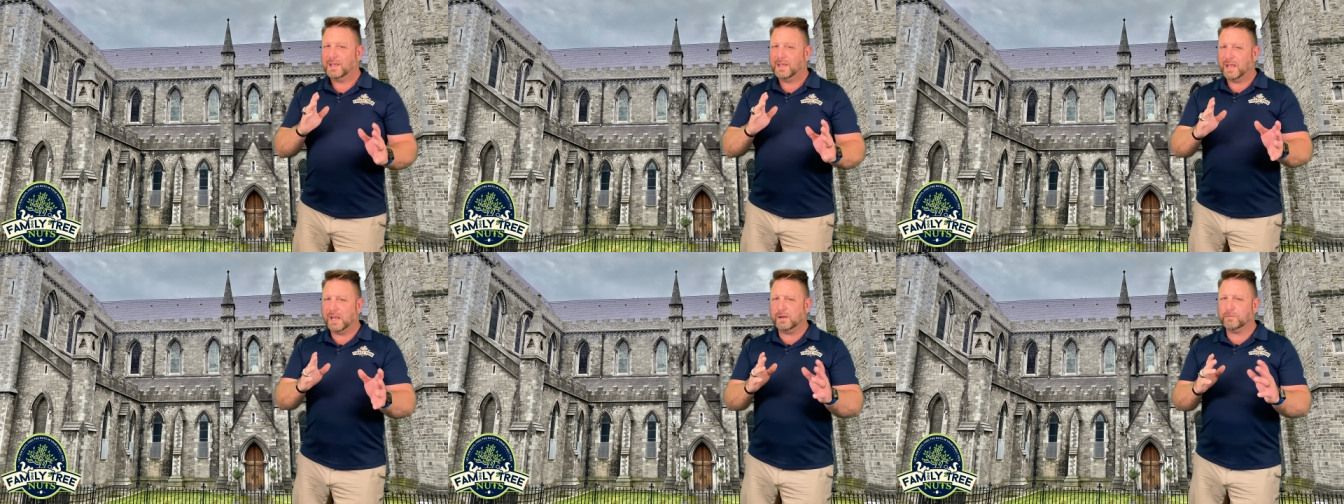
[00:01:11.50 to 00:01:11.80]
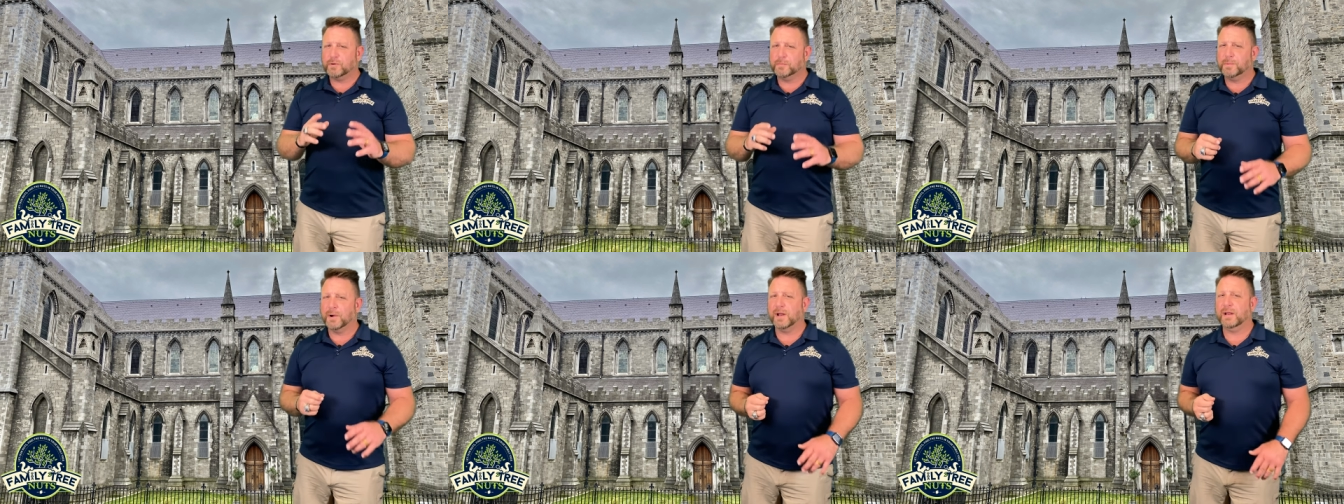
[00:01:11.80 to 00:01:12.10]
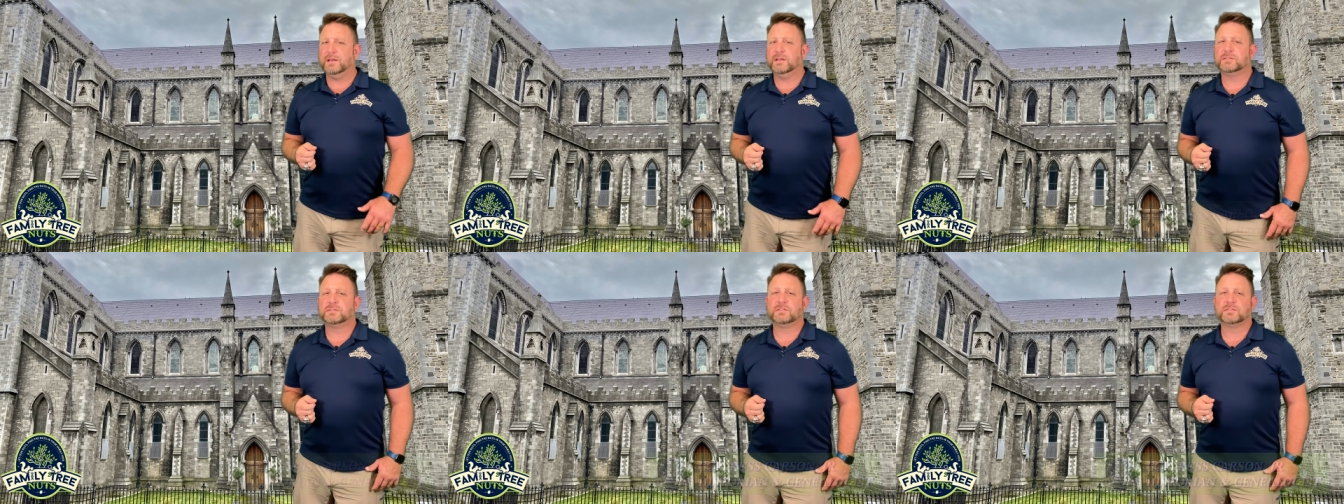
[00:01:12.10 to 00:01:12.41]
Hey
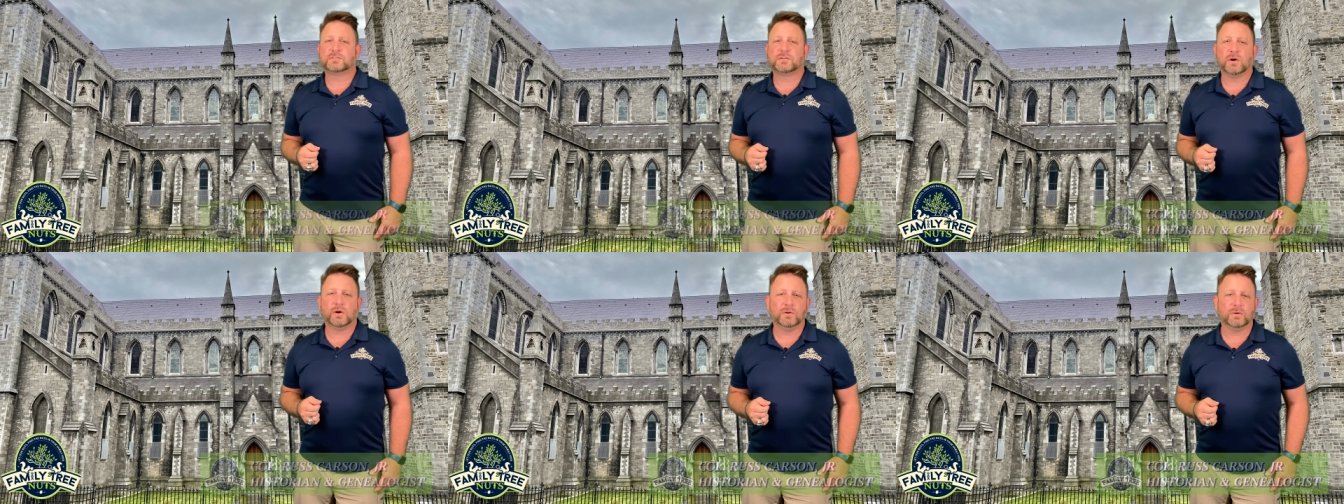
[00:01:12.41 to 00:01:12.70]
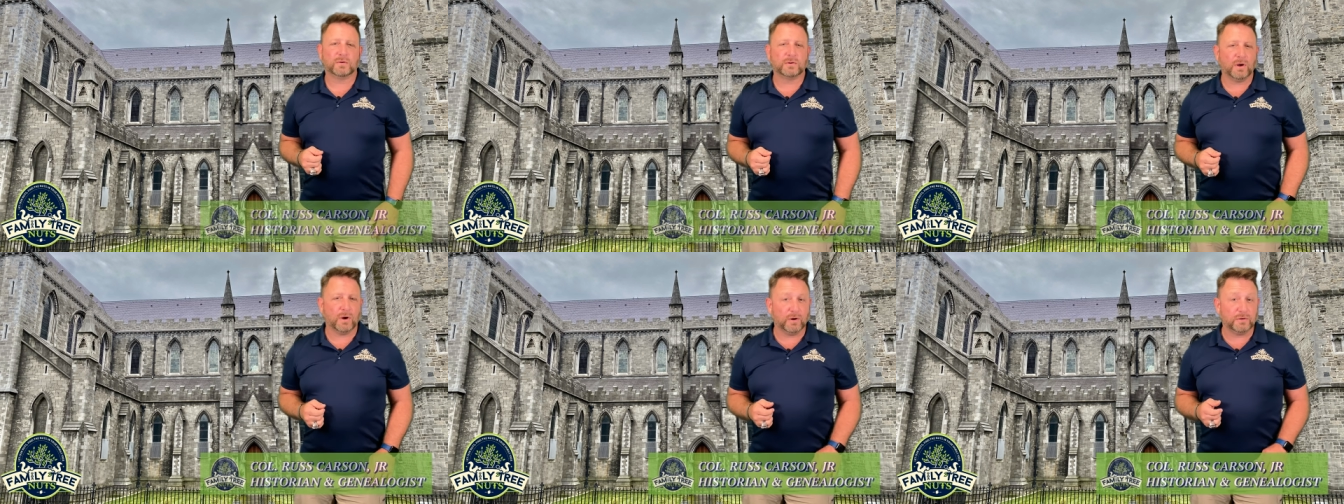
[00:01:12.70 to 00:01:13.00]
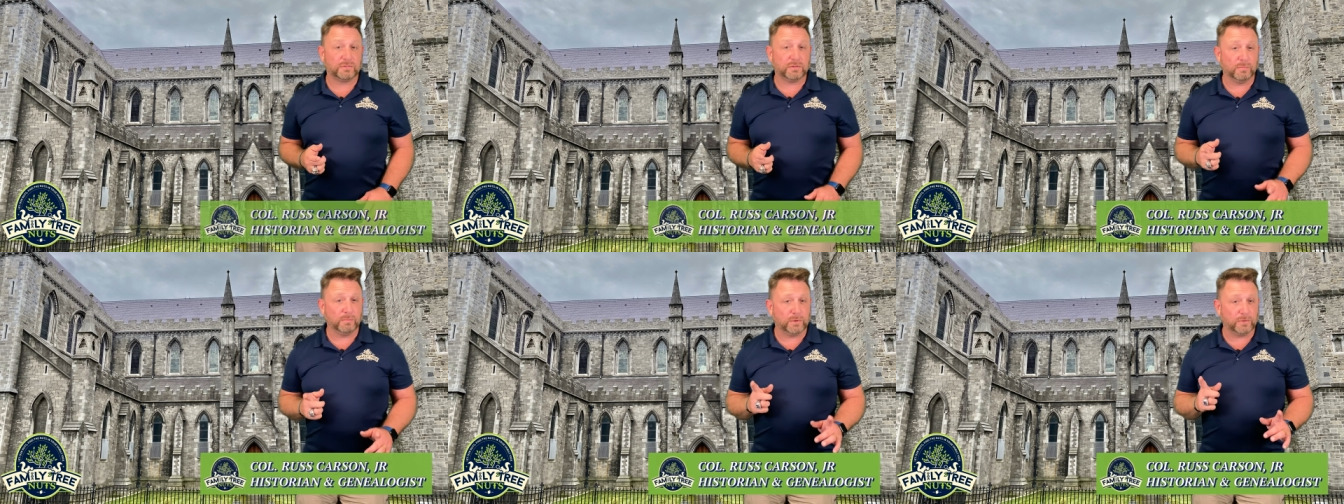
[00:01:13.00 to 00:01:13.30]
everybody, this is Colonel
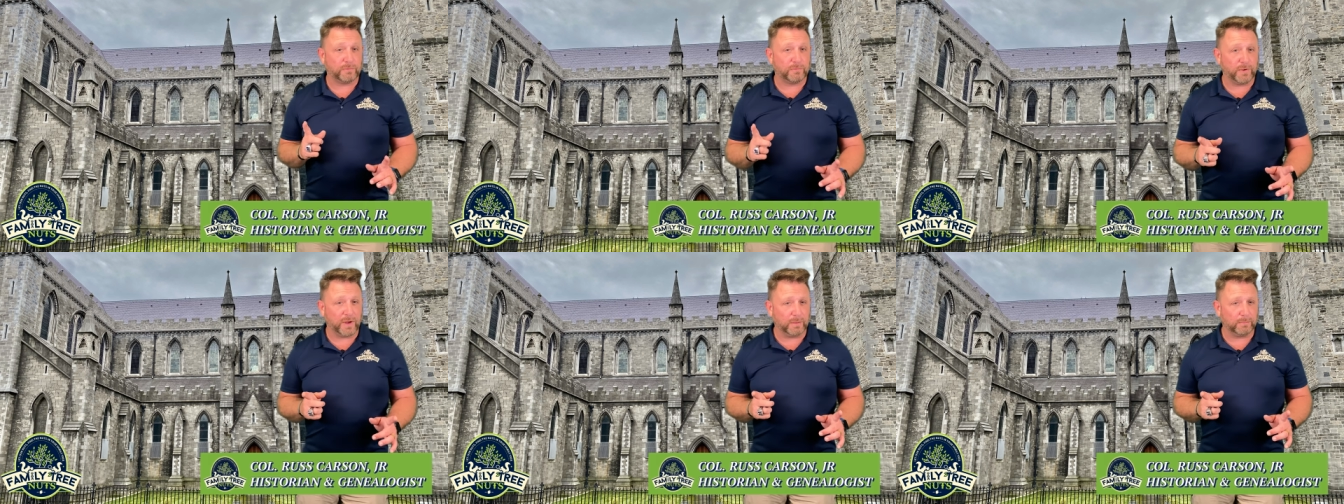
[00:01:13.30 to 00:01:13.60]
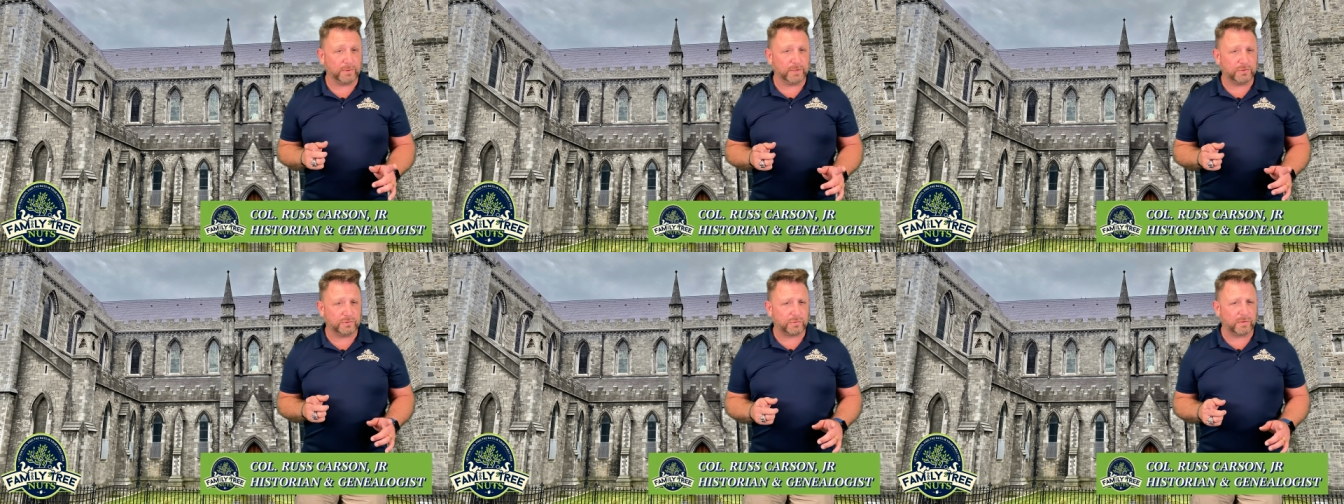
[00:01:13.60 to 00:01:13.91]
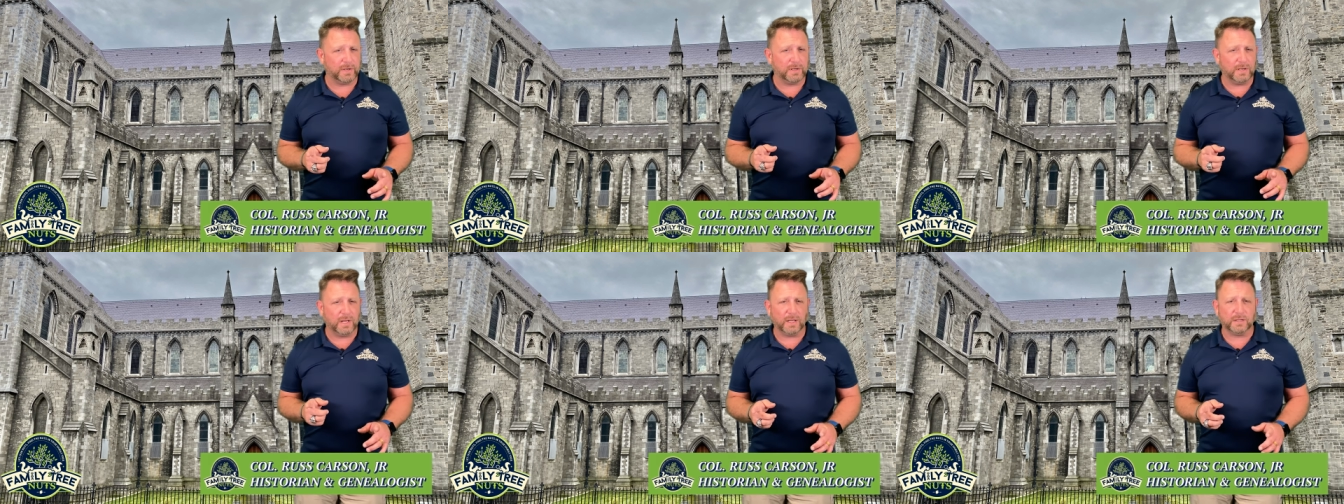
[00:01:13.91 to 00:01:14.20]
Carson with Family
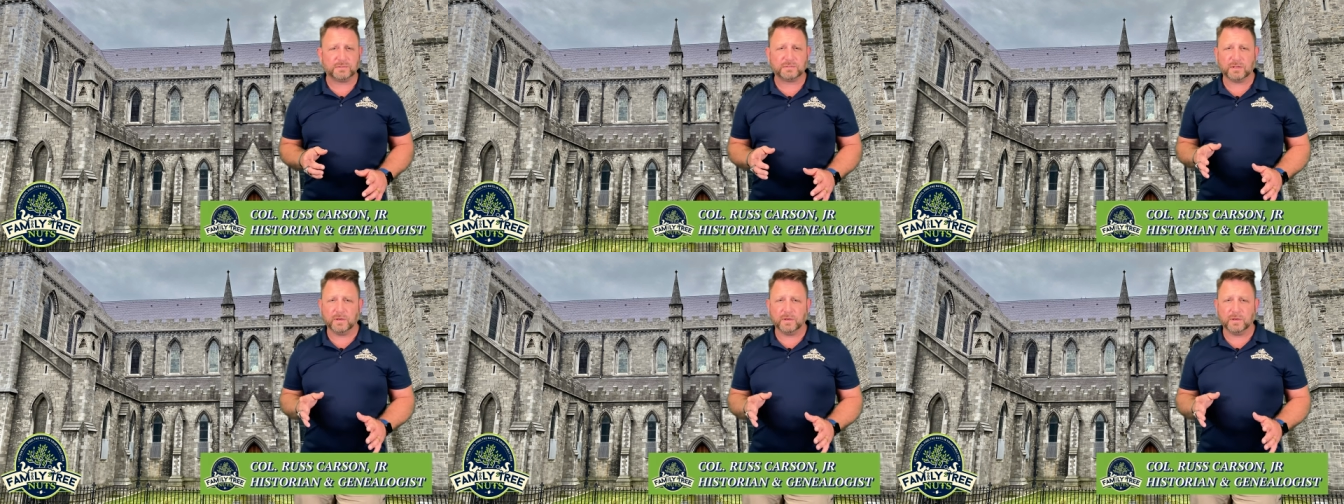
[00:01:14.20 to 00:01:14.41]
Tree Nuts,